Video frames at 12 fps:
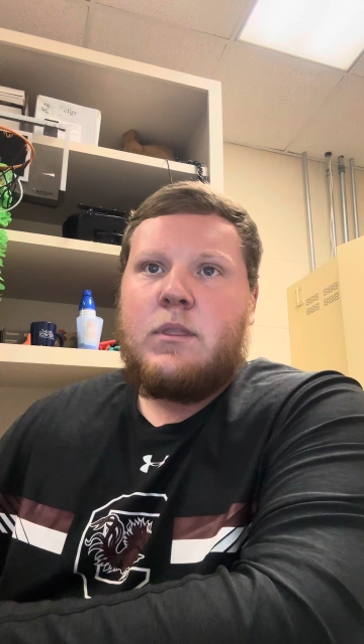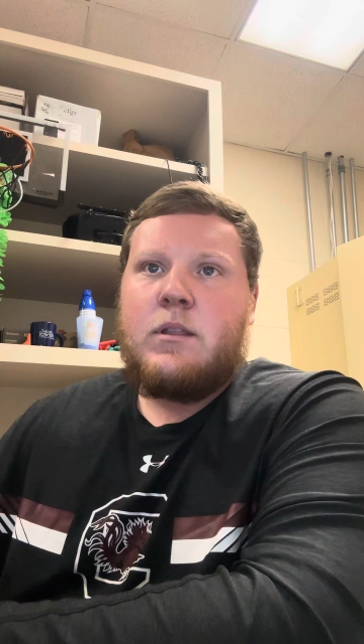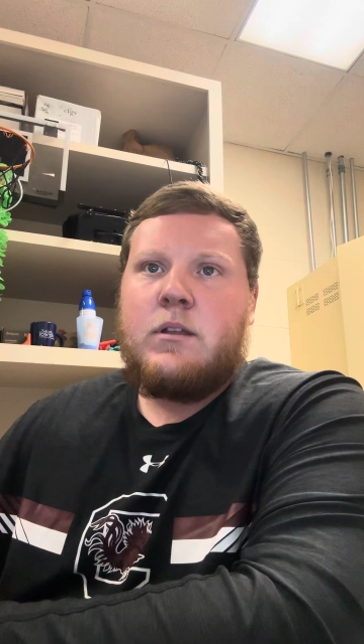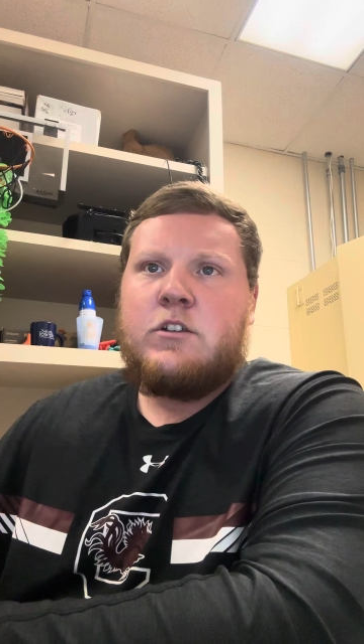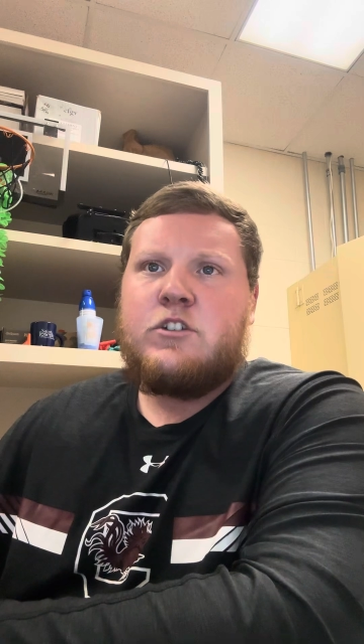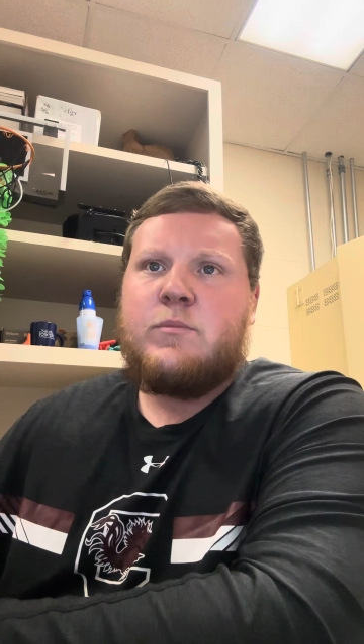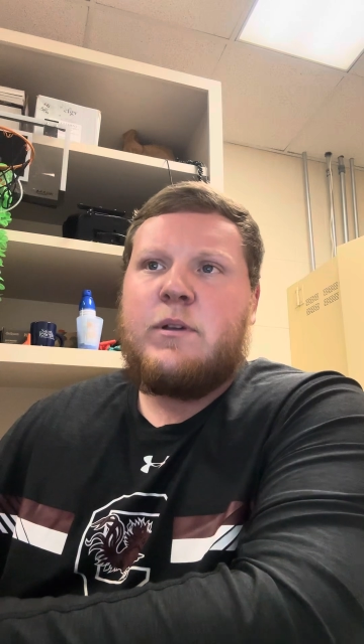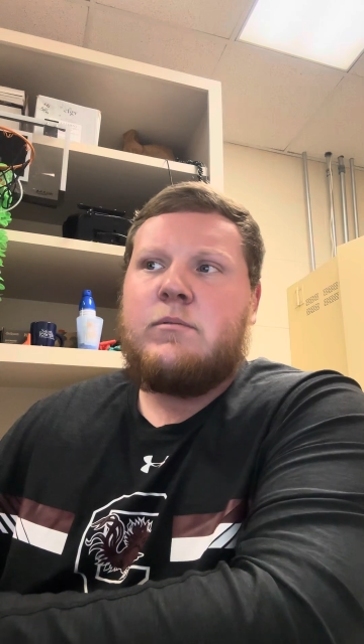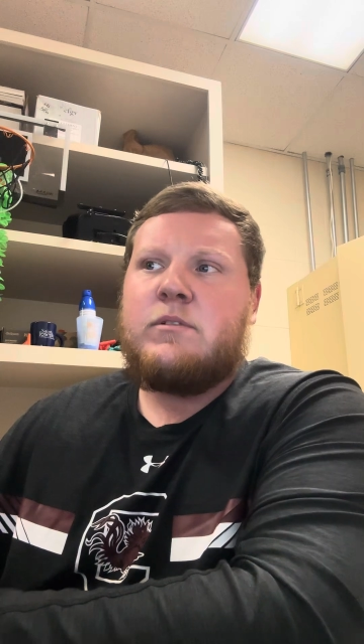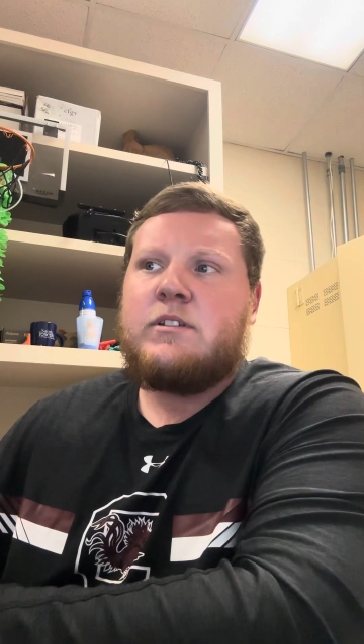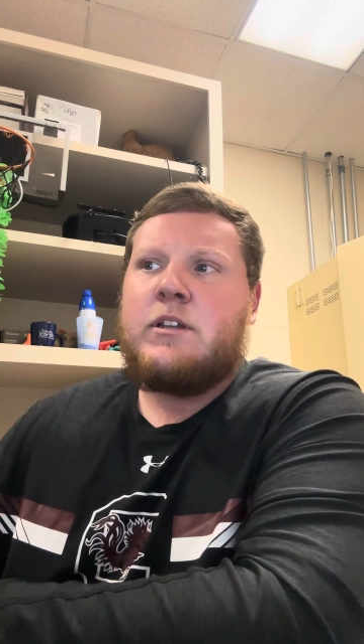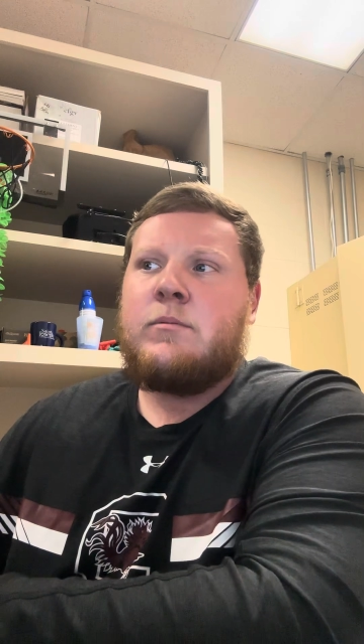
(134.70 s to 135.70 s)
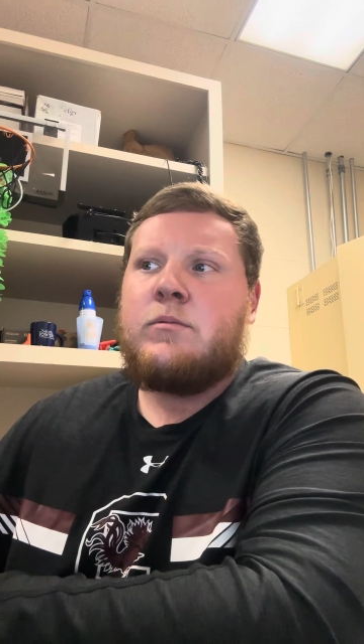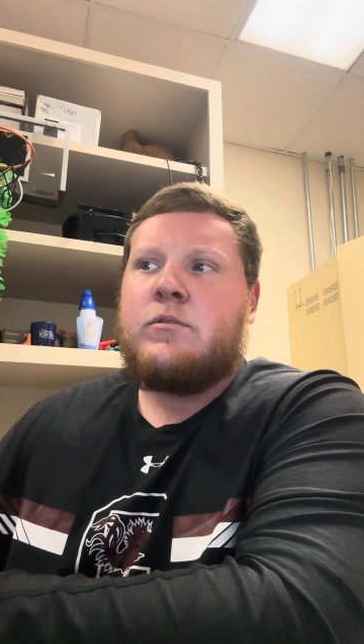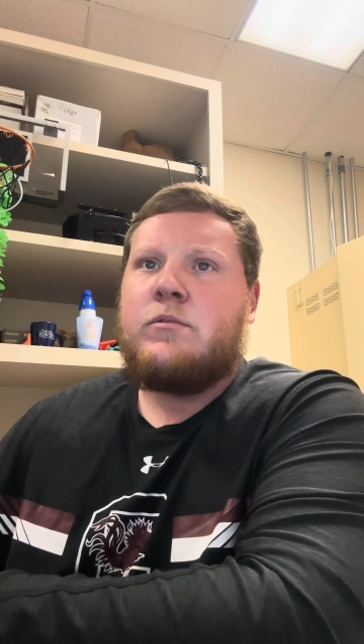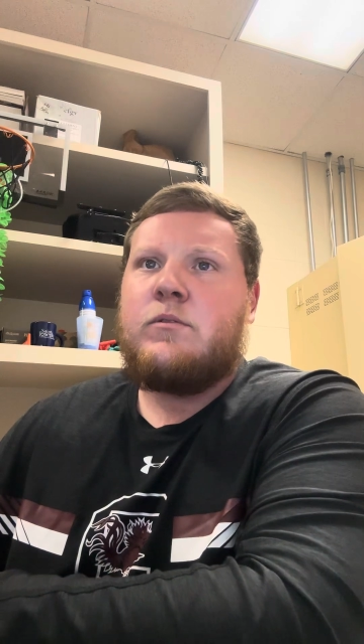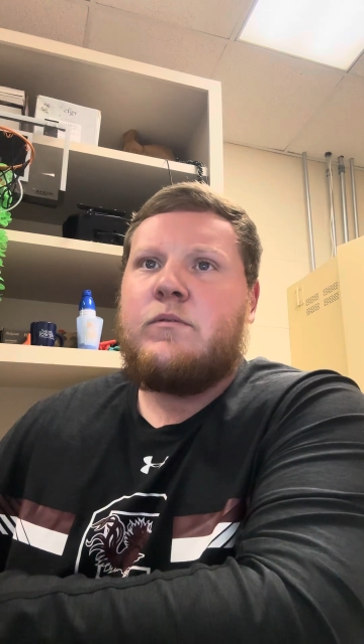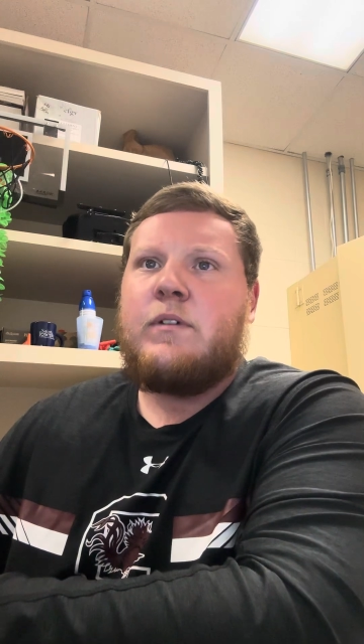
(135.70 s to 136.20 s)
Schmidt was able
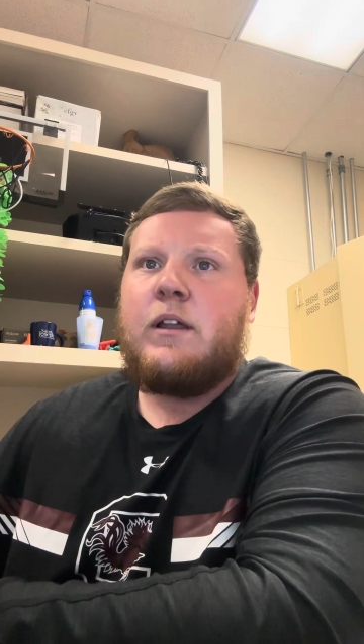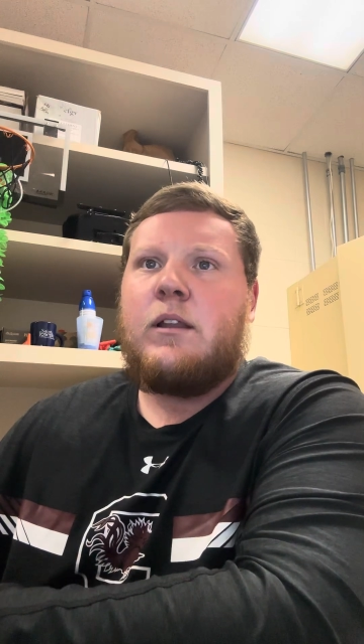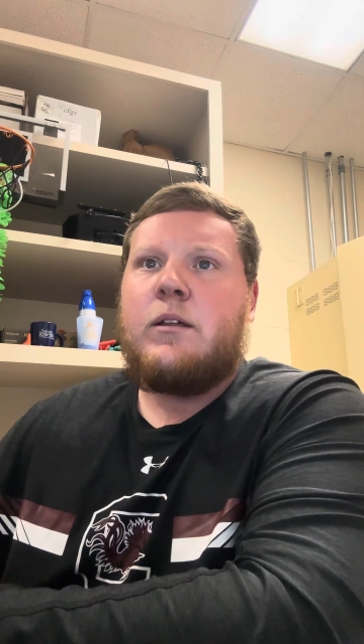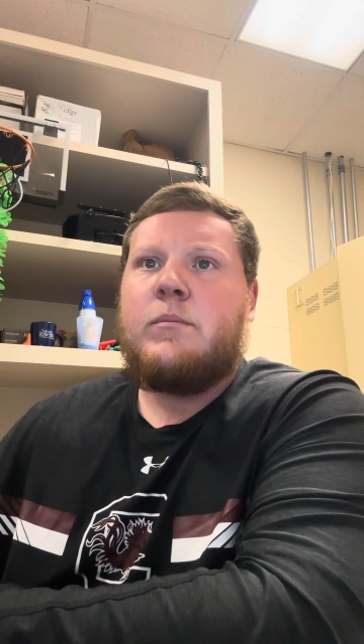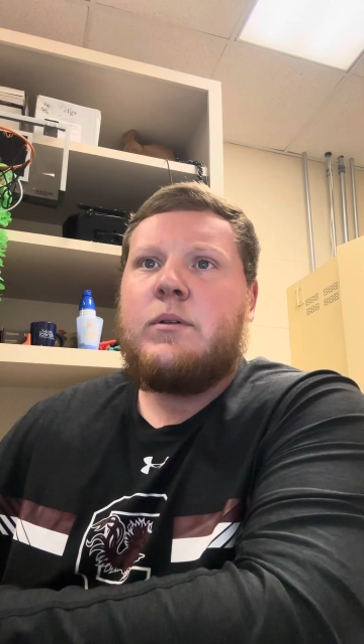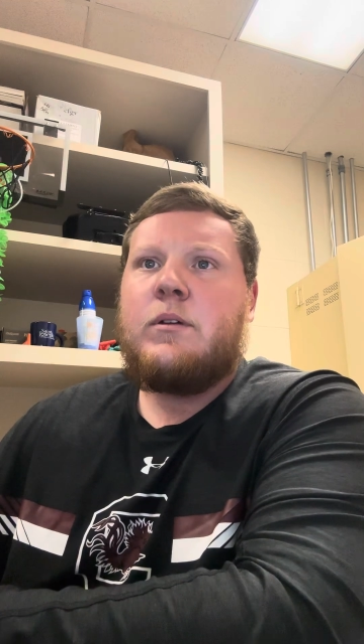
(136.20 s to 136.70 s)
to develop